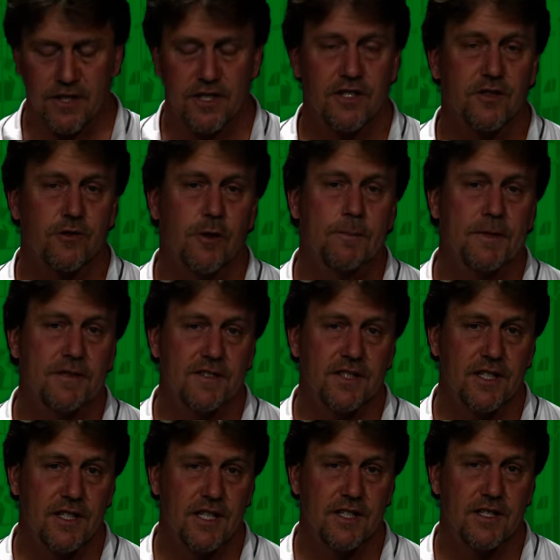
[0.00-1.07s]
descriptive
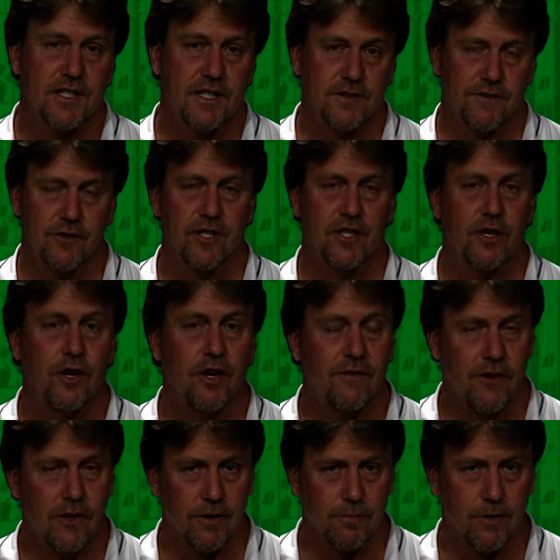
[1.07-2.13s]
statistics for a
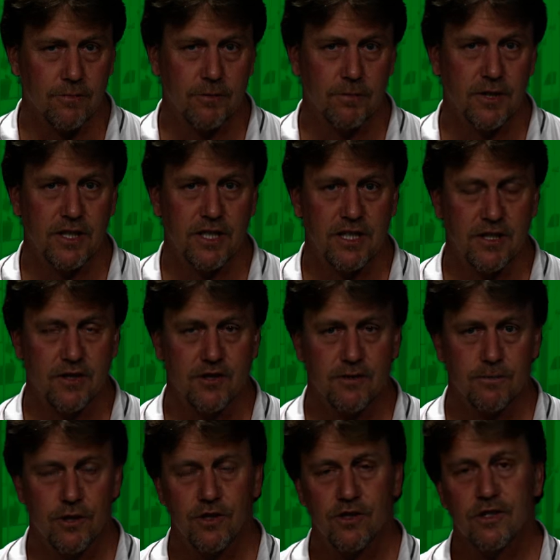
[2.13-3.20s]
univariate probability
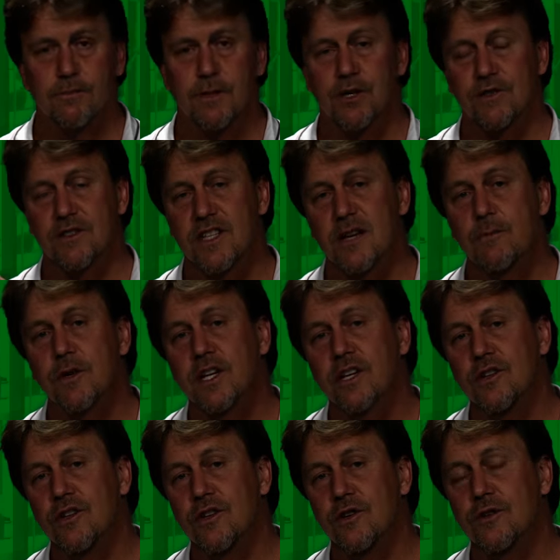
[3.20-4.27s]
distribution, because then we
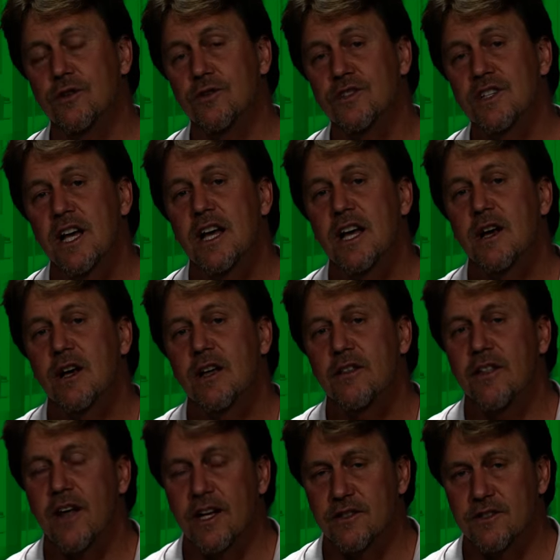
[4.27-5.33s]
can use
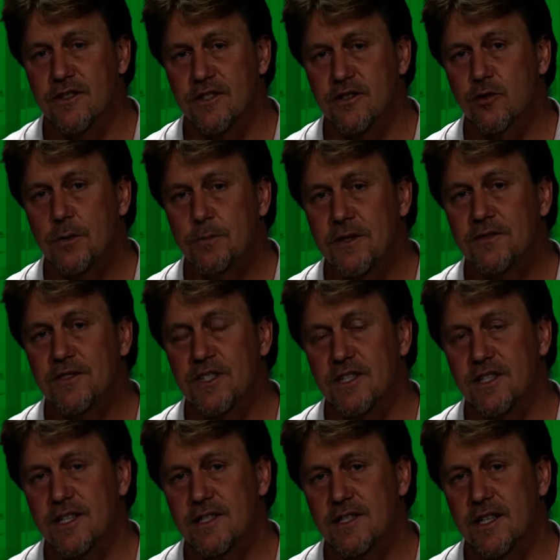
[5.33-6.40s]
those descriptive
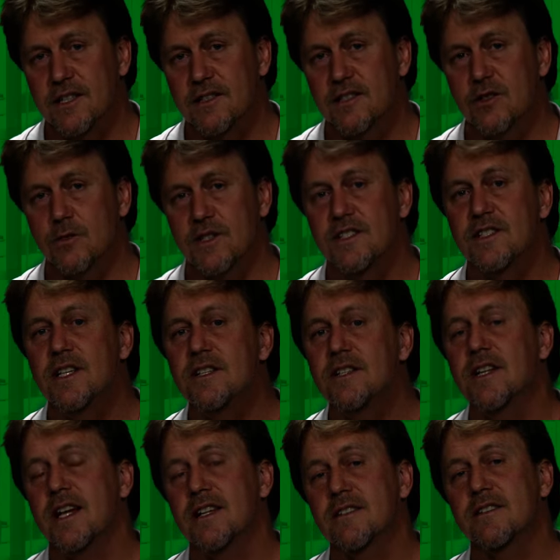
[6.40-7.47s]
statistics to
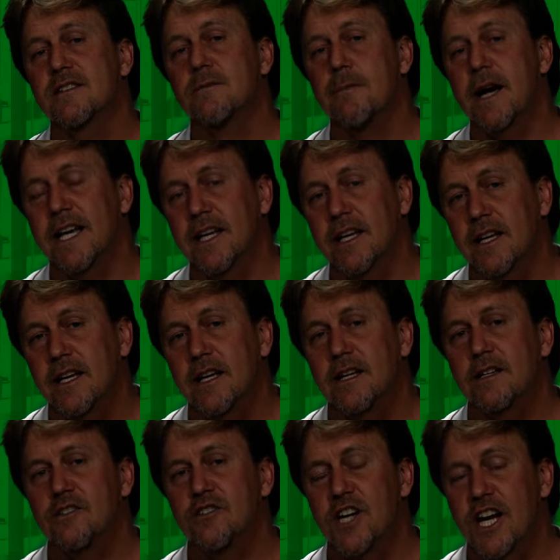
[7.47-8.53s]
assist us to make
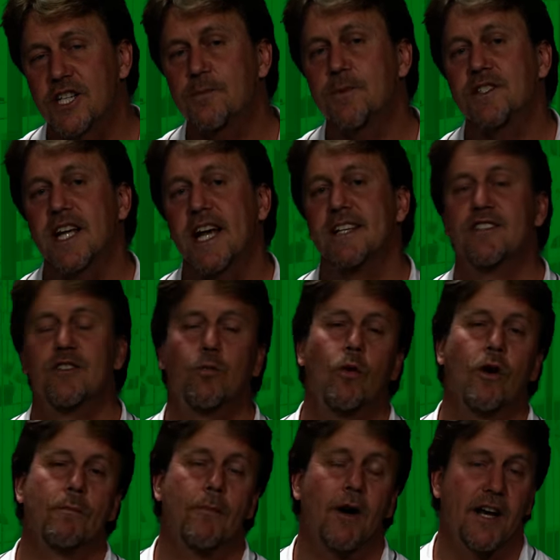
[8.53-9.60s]
judgments as to
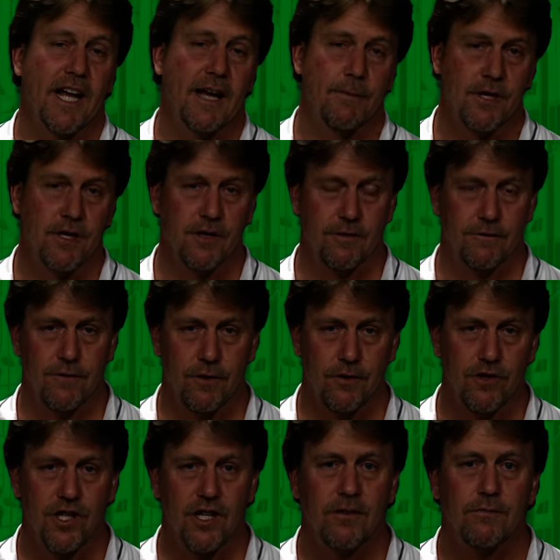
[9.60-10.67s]
what might happen in the
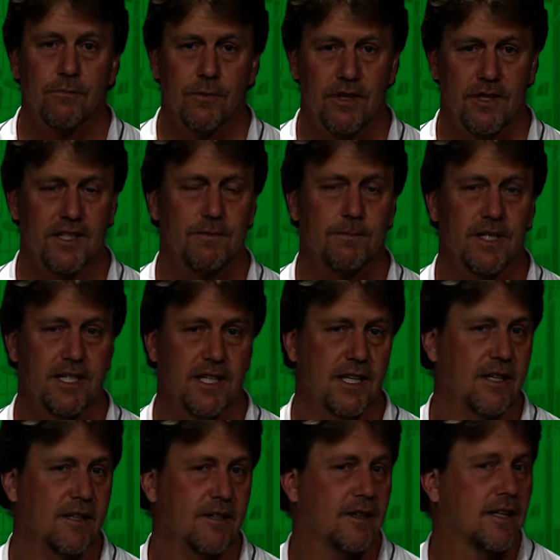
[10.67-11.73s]
future with this
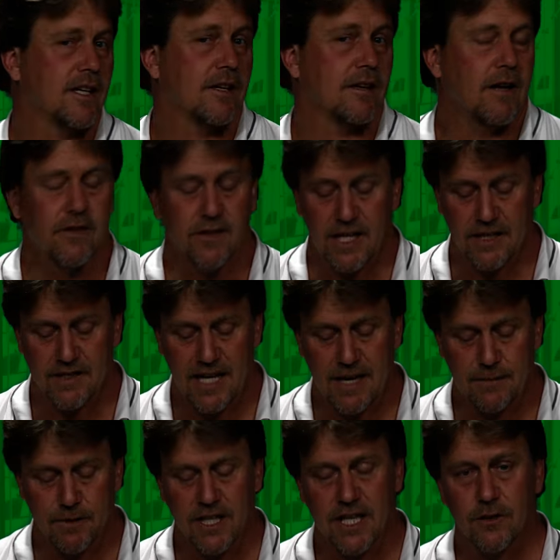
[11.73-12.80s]
particular thing. And the
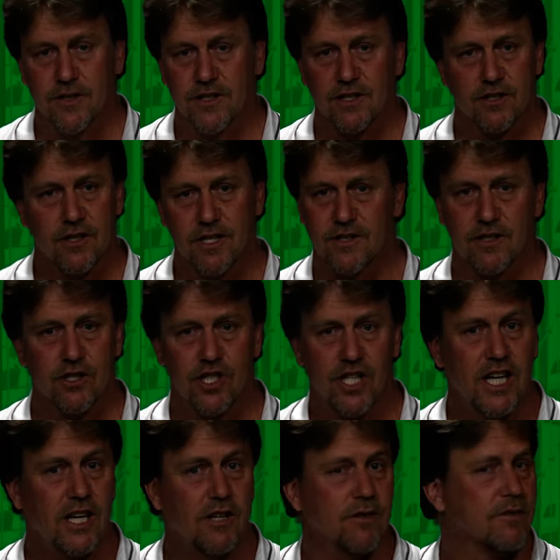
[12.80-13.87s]
example here is a
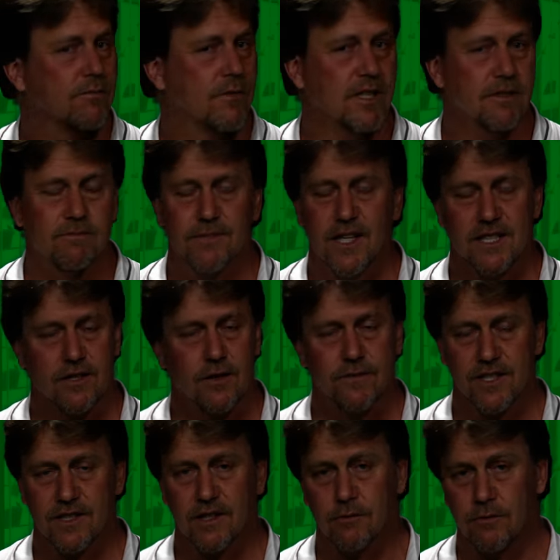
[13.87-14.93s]
share, and that's
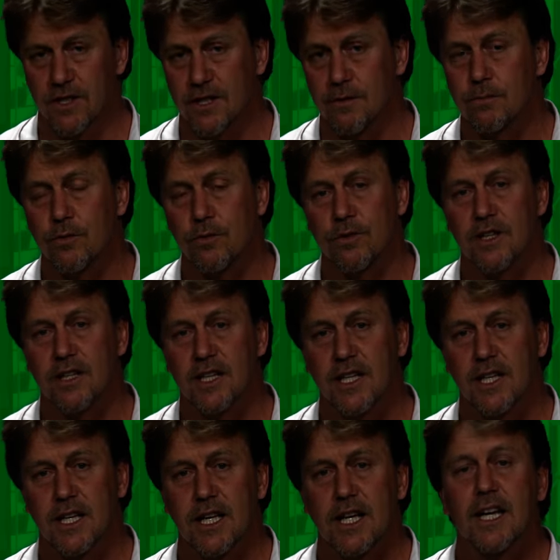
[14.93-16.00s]
obviously a really important
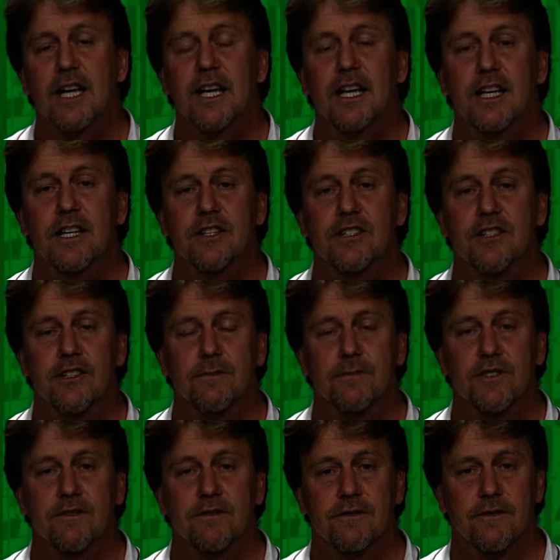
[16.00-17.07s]
thing in
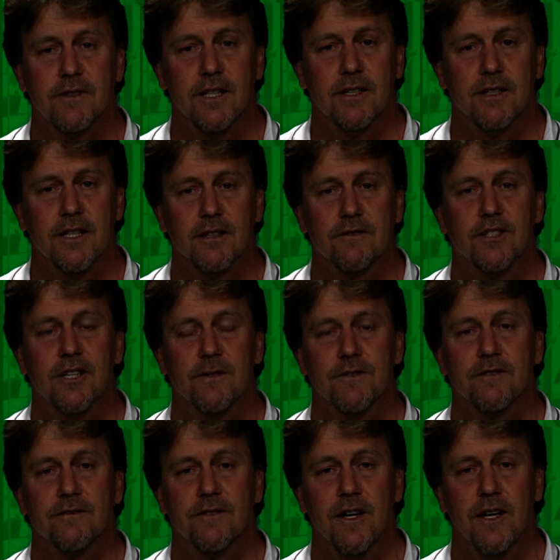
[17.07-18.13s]
terms of
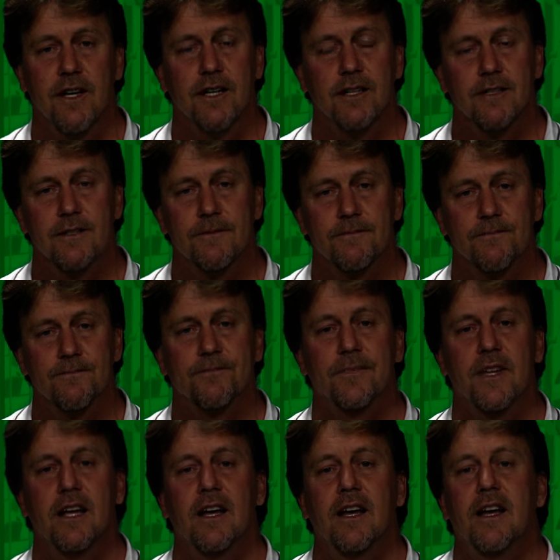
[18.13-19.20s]
finance.
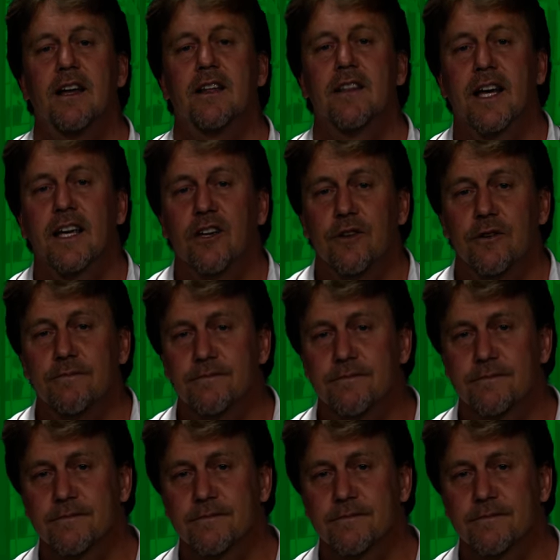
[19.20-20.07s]
Thank you.